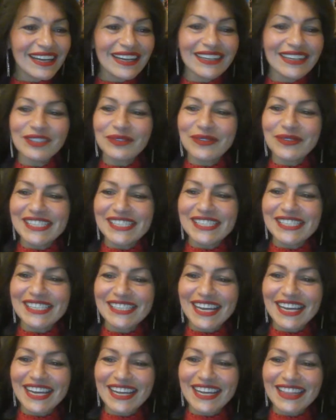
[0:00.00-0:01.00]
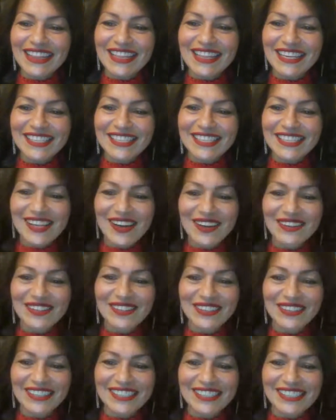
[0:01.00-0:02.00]
Twisted saying, I think so.
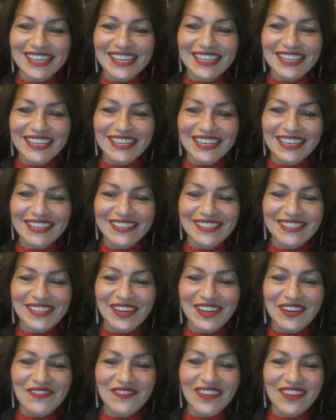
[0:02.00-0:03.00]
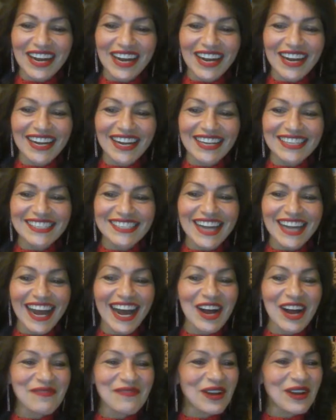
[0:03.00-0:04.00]
Tor is saying, thank you so much.
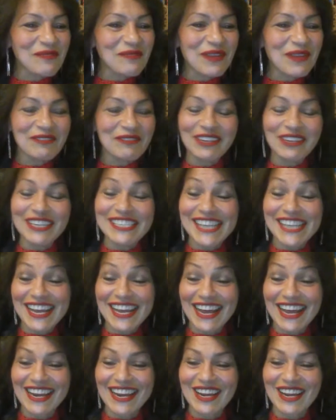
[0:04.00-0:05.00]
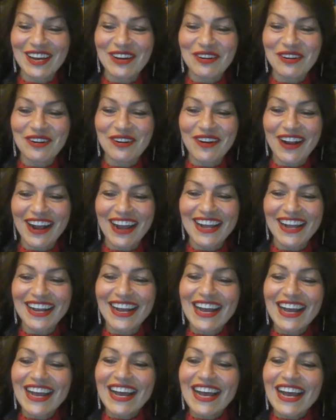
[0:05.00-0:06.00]
Bigfoot is saying, hello, Greg.
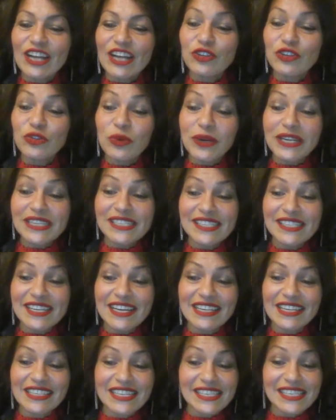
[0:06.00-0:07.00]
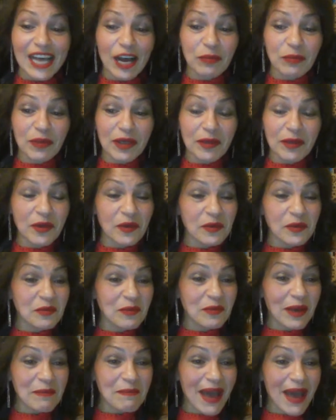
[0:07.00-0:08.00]
Twisted is helping me with
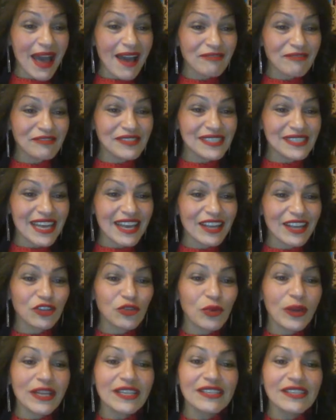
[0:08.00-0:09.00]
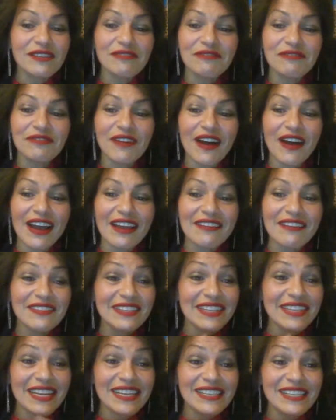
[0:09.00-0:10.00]
my math, saying 25
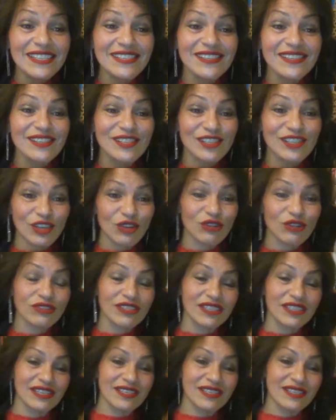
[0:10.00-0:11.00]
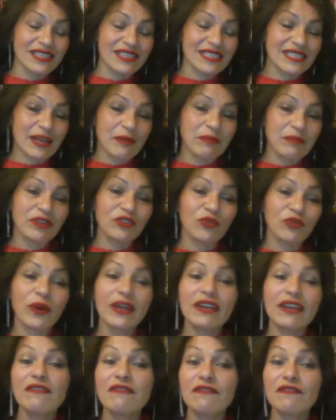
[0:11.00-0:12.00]
days to solstice, December
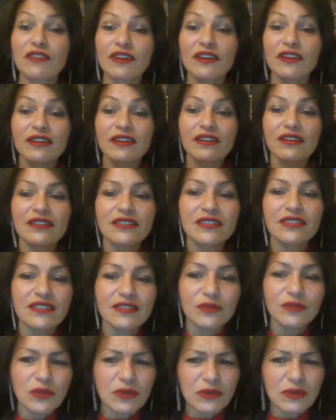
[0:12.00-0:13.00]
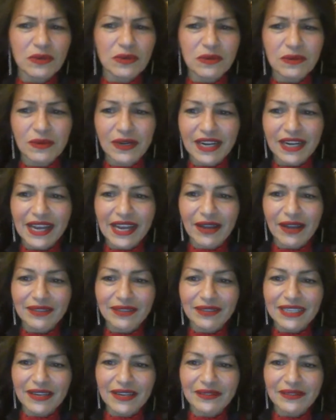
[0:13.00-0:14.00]
21st. Ooh, what a
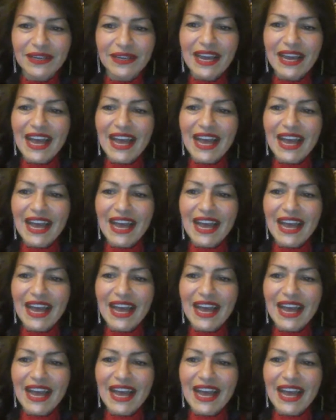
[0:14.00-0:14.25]
countdown.